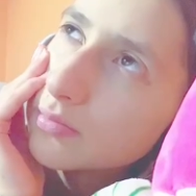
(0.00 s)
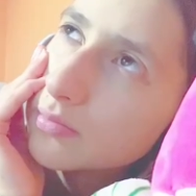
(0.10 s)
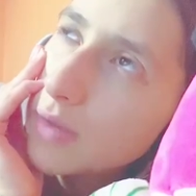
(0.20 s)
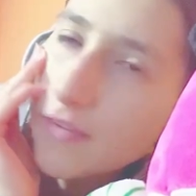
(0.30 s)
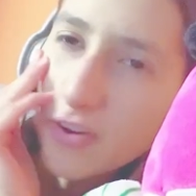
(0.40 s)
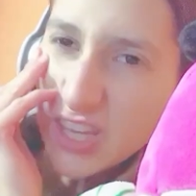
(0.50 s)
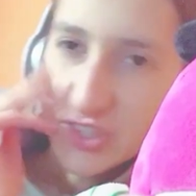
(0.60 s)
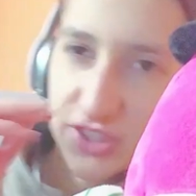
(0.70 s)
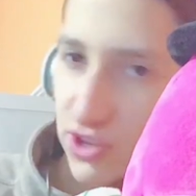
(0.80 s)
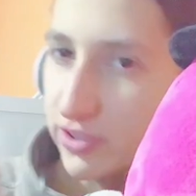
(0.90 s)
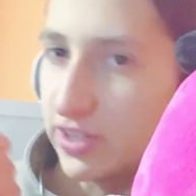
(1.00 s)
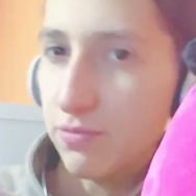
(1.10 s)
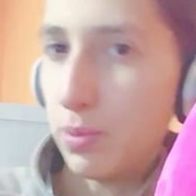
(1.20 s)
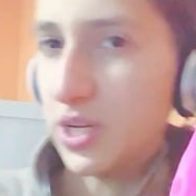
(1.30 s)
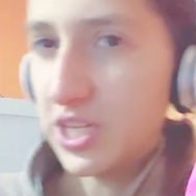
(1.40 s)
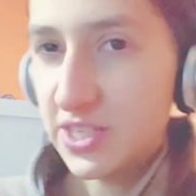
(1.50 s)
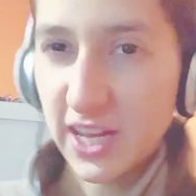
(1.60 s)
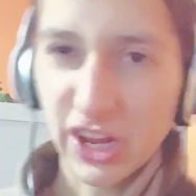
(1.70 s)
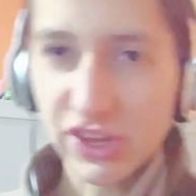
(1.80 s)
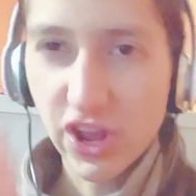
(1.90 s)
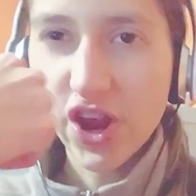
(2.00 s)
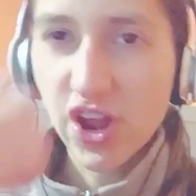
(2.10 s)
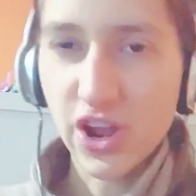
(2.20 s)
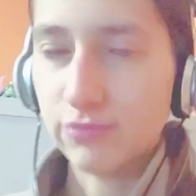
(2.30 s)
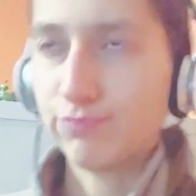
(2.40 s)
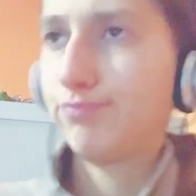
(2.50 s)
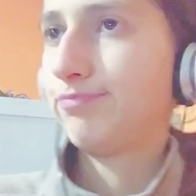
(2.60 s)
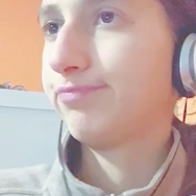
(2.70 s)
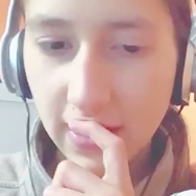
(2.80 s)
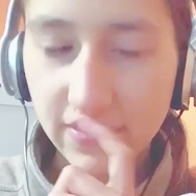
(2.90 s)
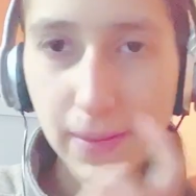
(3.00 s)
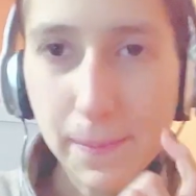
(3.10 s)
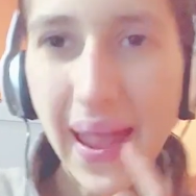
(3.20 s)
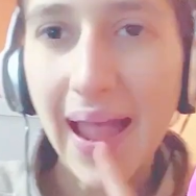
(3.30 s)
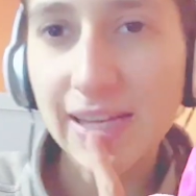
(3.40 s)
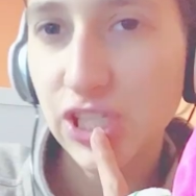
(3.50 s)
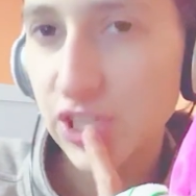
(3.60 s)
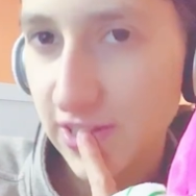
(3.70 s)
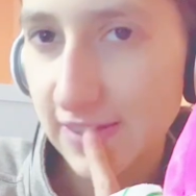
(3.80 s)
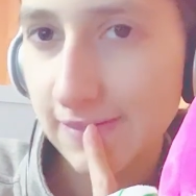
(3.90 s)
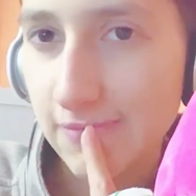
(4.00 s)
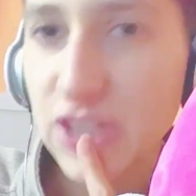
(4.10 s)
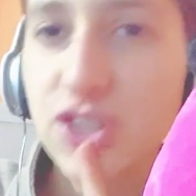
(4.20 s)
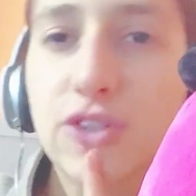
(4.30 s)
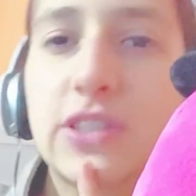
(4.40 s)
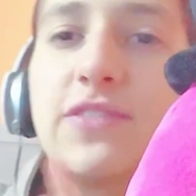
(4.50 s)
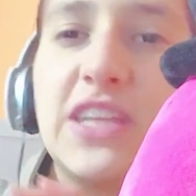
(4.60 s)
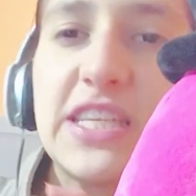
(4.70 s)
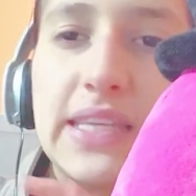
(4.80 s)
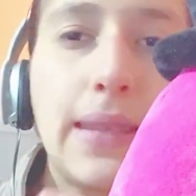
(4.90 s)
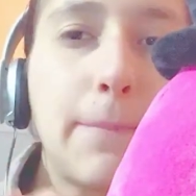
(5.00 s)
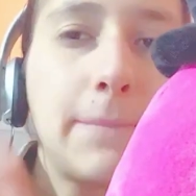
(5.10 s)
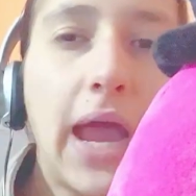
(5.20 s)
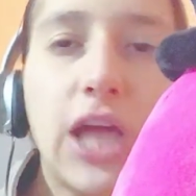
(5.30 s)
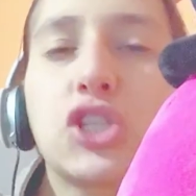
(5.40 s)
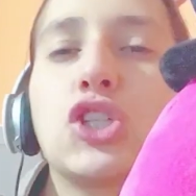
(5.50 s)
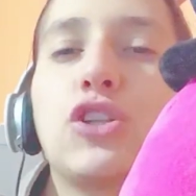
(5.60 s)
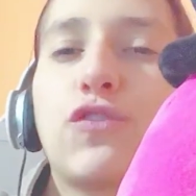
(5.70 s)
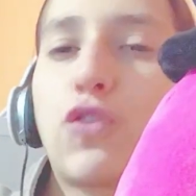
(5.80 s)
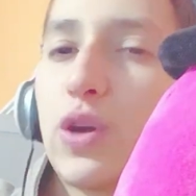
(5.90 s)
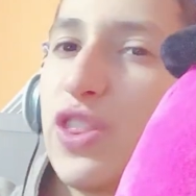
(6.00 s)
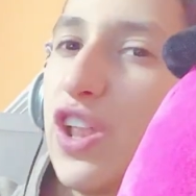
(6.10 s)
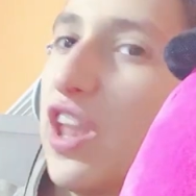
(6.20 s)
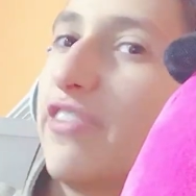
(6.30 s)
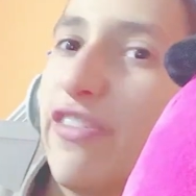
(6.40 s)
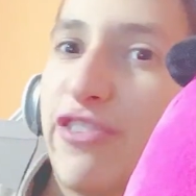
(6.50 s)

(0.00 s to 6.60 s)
A very assertive bunny. It's like, very passionate. Assertiveness in passion for the love of